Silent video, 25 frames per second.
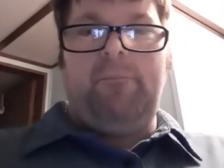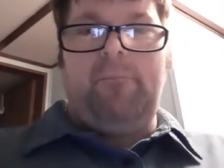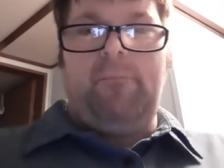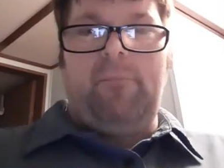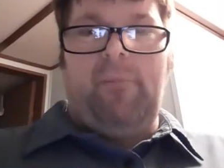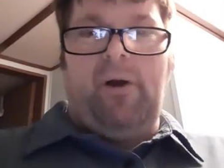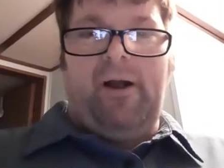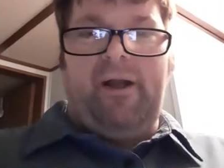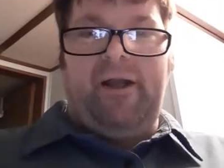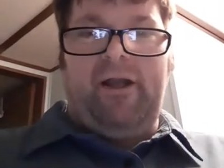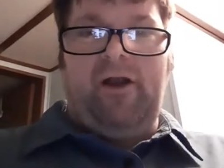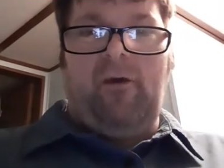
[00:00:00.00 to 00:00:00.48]

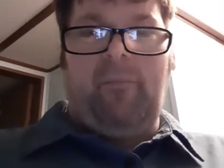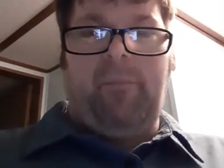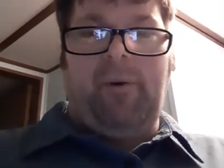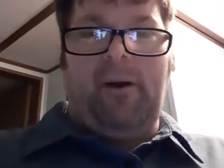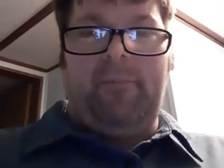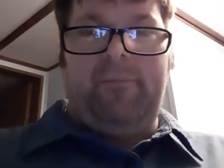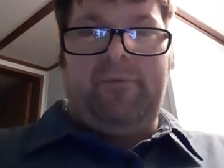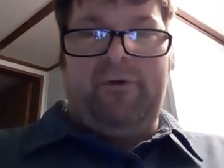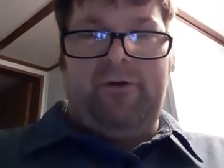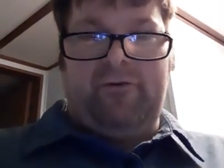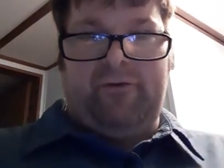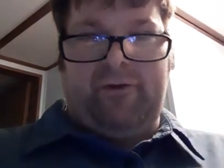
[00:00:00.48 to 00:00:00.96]
money off my
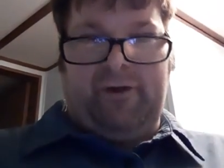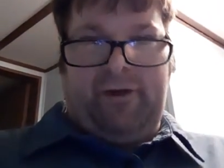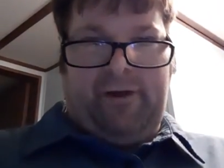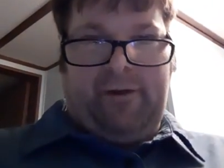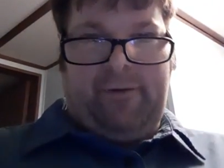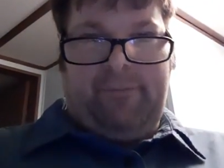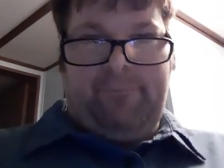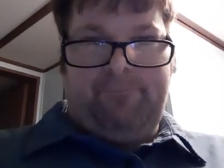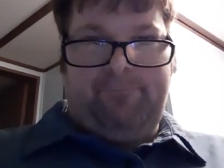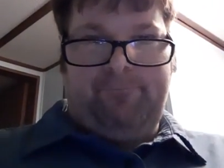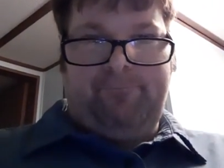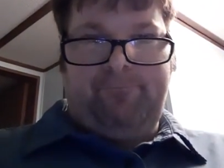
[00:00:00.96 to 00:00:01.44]
music,
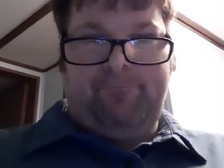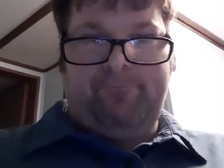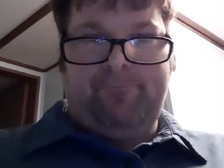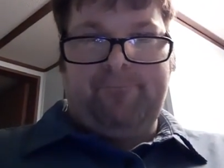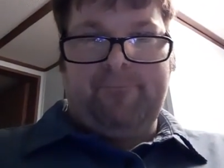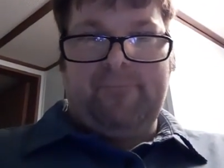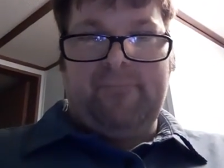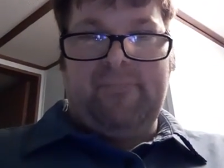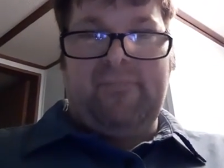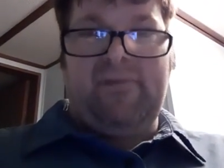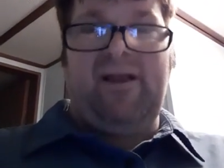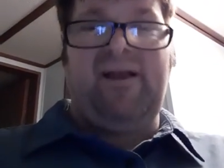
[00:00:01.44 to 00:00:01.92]

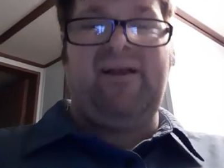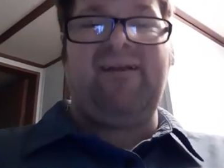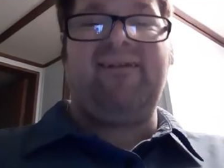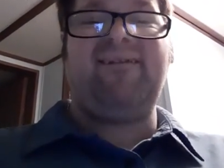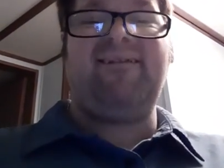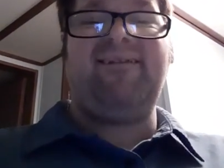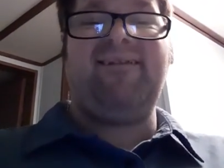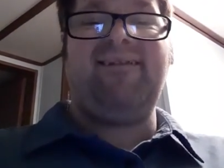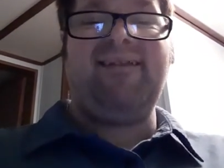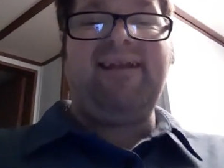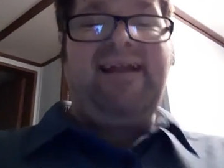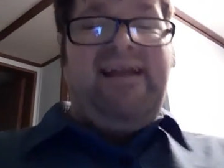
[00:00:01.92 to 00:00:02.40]
at
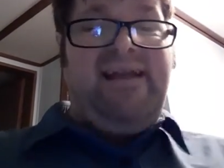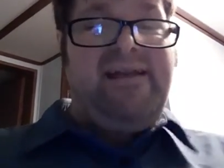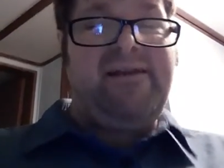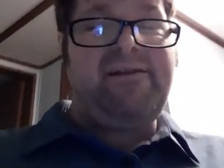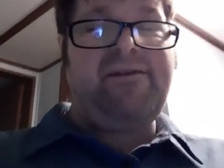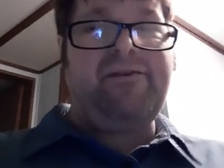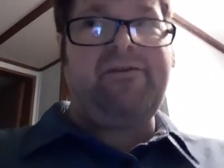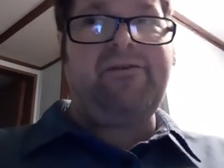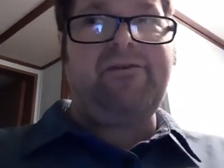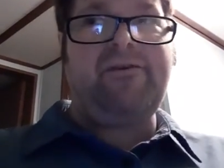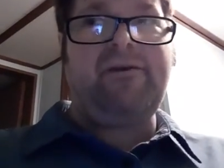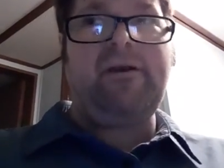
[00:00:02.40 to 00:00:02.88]

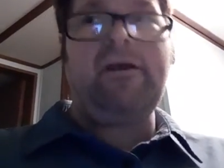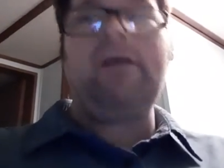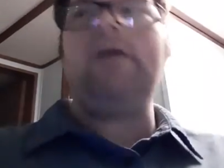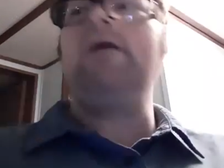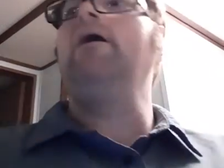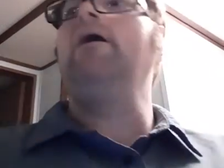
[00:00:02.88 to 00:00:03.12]
least